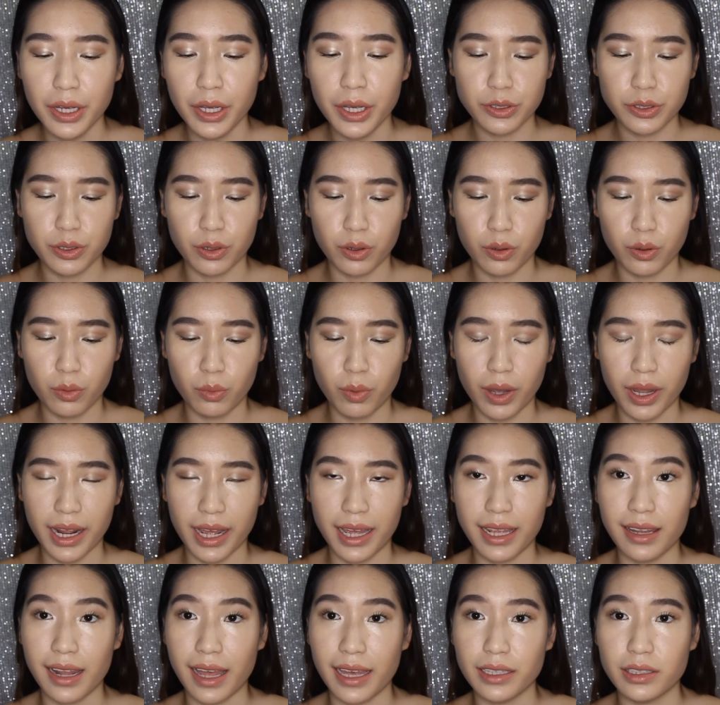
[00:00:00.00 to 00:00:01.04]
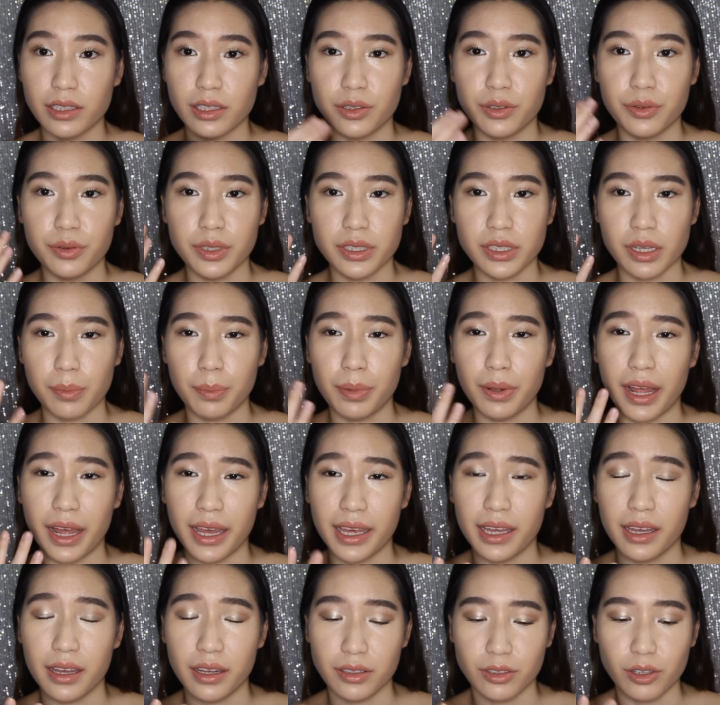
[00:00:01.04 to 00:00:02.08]
So what I like to do is apply
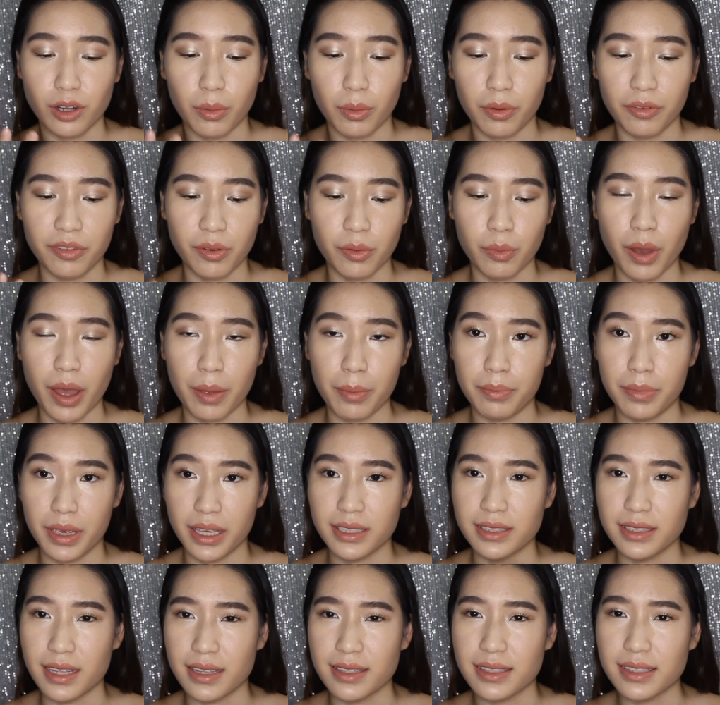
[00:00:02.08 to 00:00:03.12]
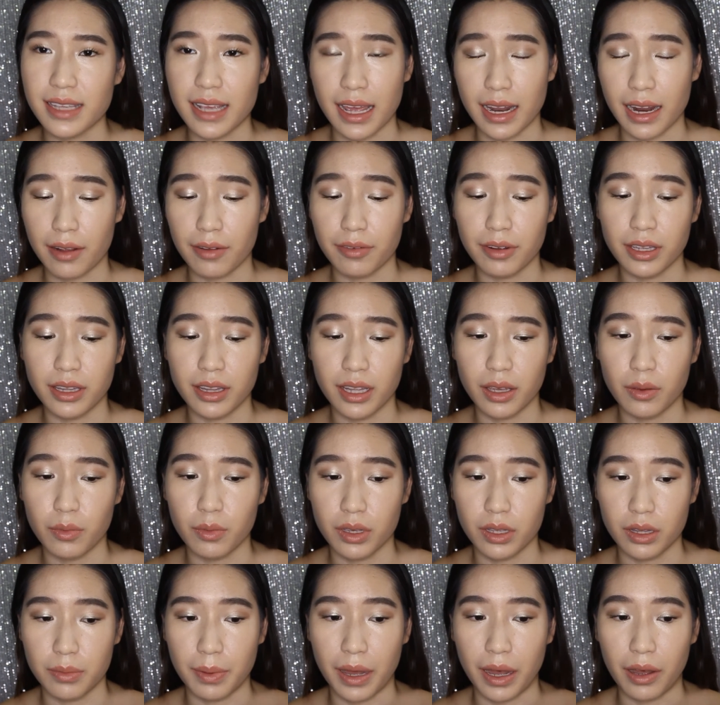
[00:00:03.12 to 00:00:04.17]
it on top of a wet base and set everything
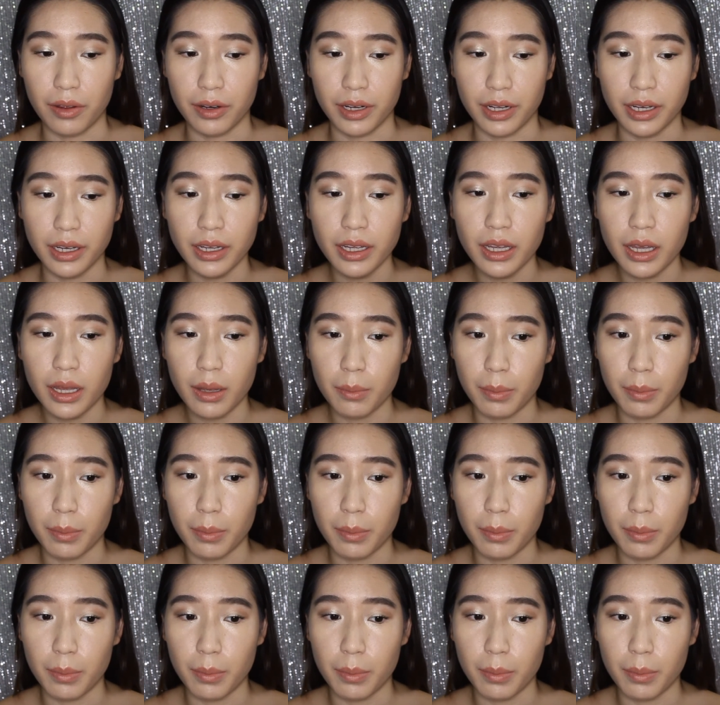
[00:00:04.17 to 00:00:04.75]
with powder.